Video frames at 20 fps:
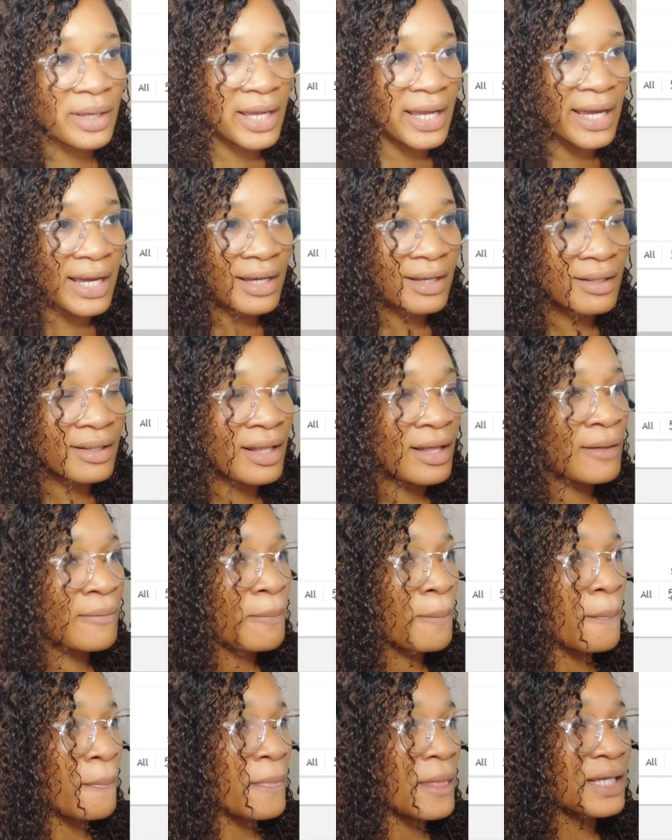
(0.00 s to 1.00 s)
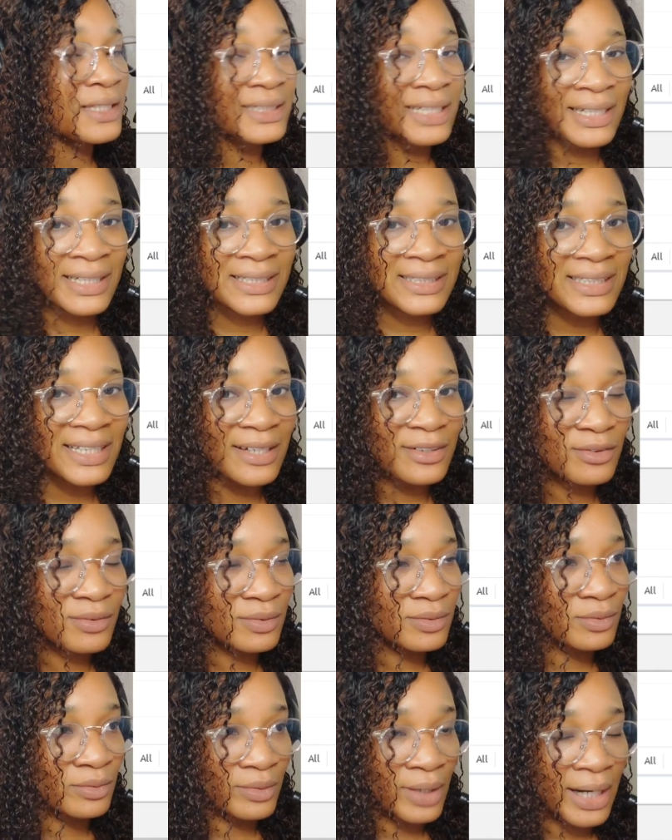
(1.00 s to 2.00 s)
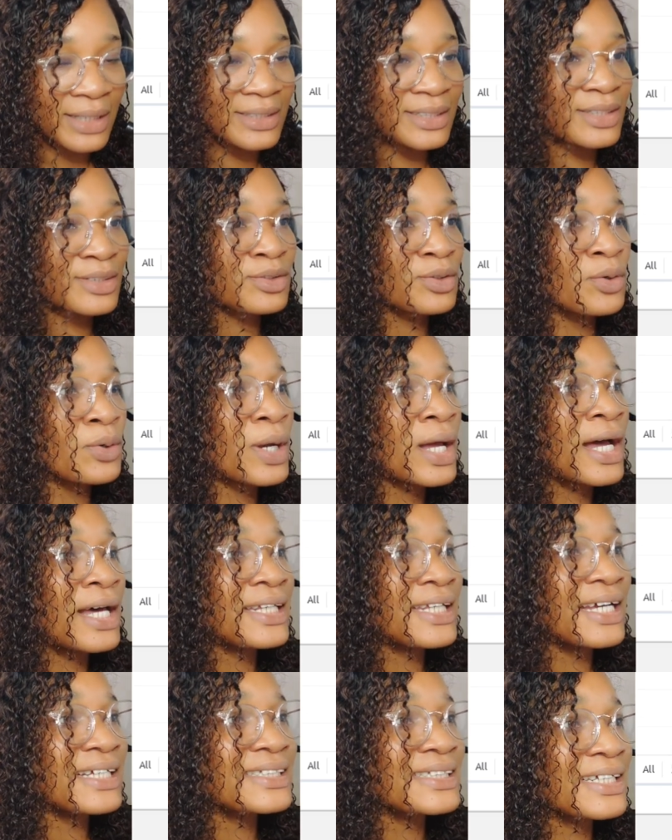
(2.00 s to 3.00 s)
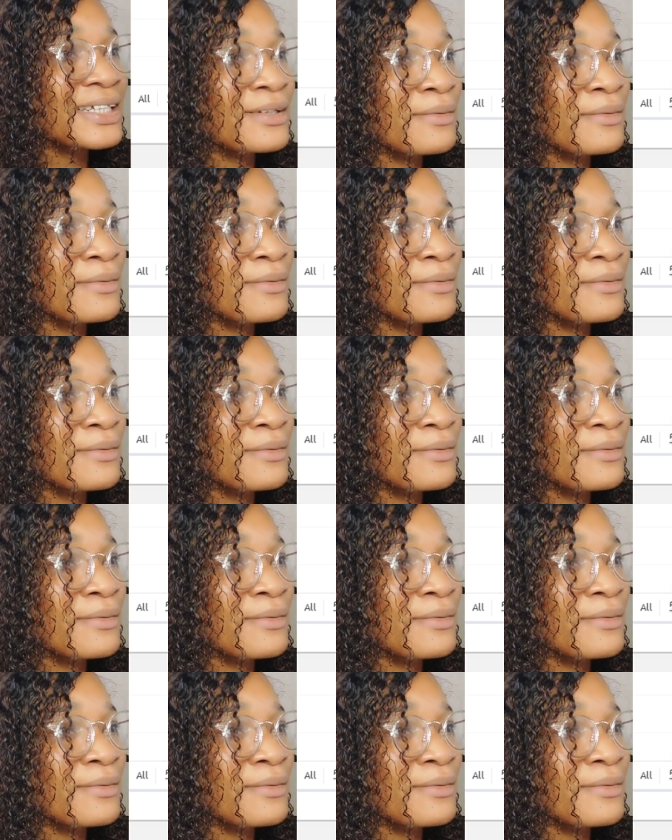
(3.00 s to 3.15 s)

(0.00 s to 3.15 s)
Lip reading: here is an instance, right? So let's say